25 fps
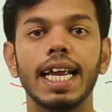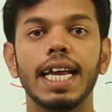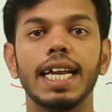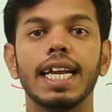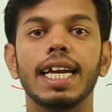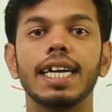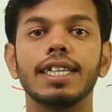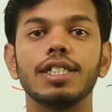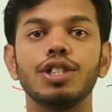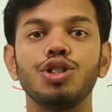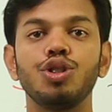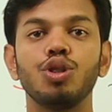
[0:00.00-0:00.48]

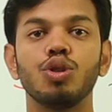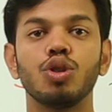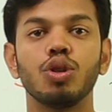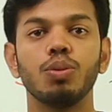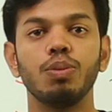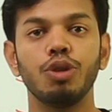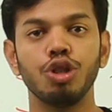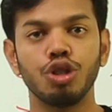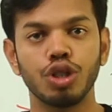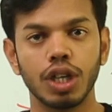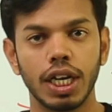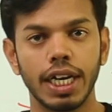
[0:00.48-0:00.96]
energy due to
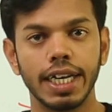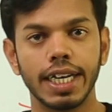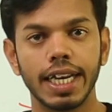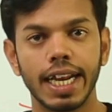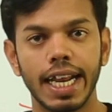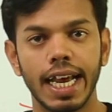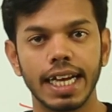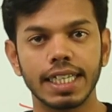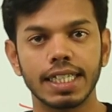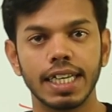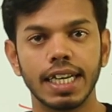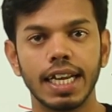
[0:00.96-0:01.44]
mutual
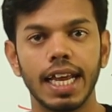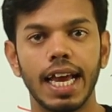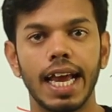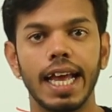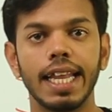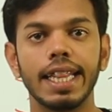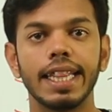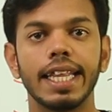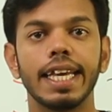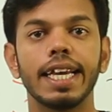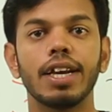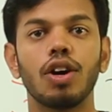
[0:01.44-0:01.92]
interaction
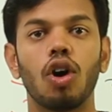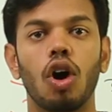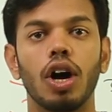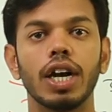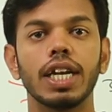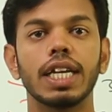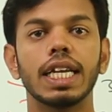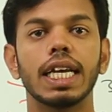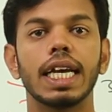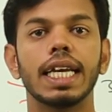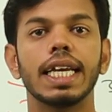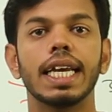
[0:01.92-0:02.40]
and they
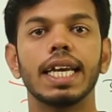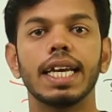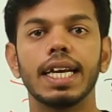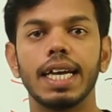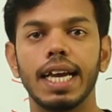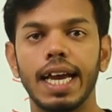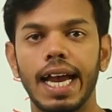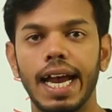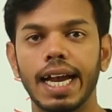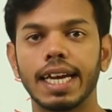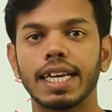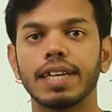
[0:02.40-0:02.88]
got
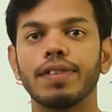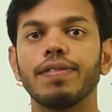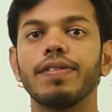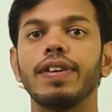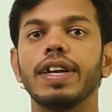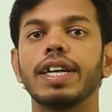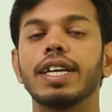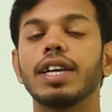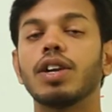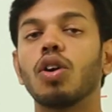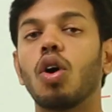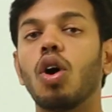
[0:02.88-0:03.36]

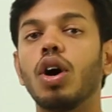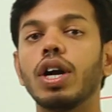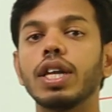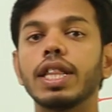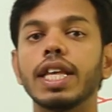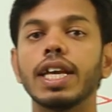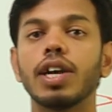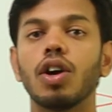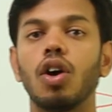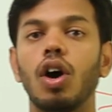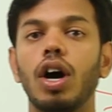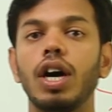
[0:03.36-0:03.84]
aggravated or
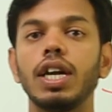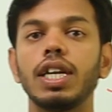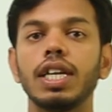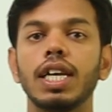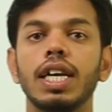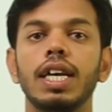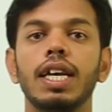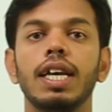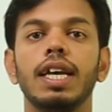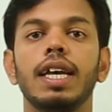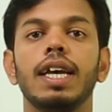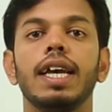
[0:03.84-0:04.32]
they got
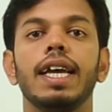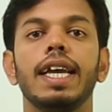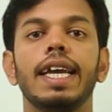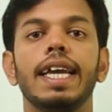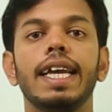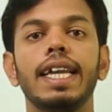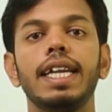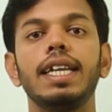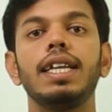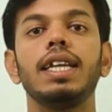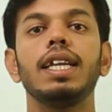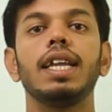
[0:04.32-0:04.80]

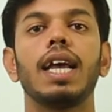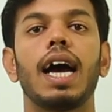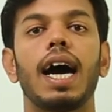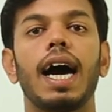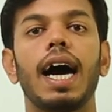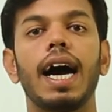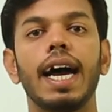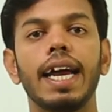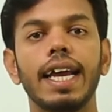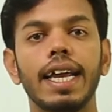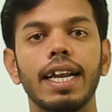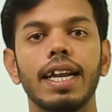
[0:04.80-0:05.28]
in
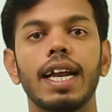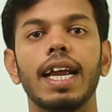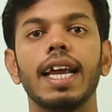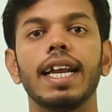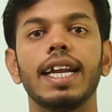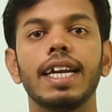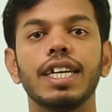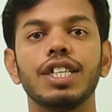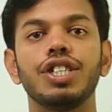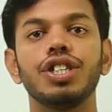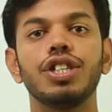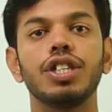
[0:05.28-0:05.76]
higher
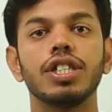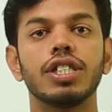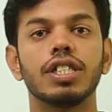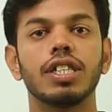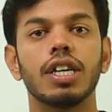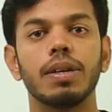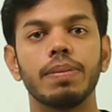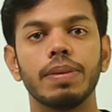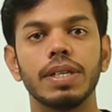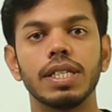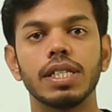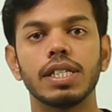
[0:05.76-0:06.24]
energy
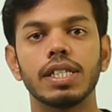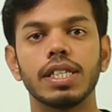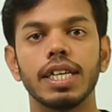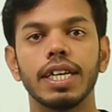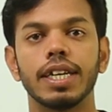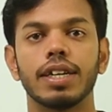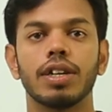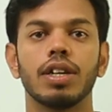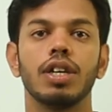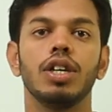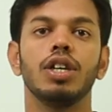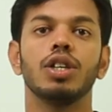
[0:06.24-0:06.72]
disturbance
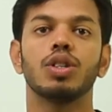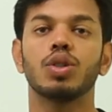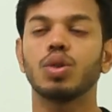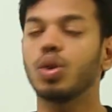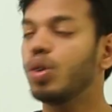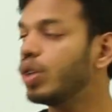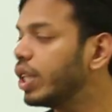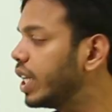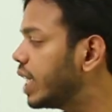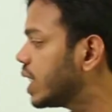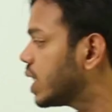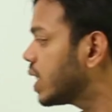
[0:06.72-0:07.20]
state
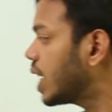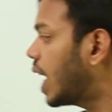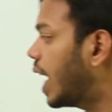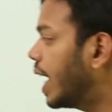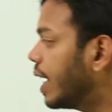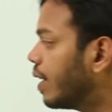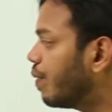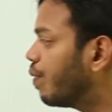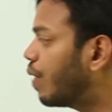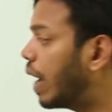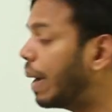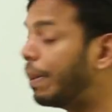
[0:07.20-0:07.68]
so they
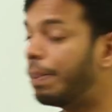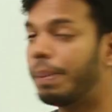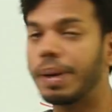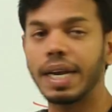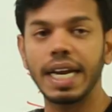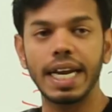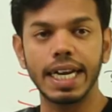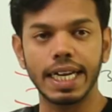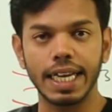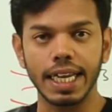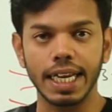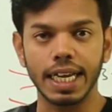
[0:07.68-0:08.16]
start
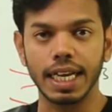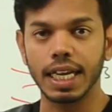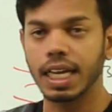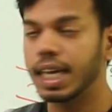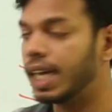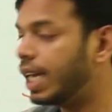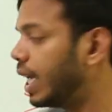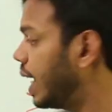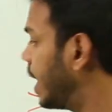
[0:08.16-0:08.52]
vibrating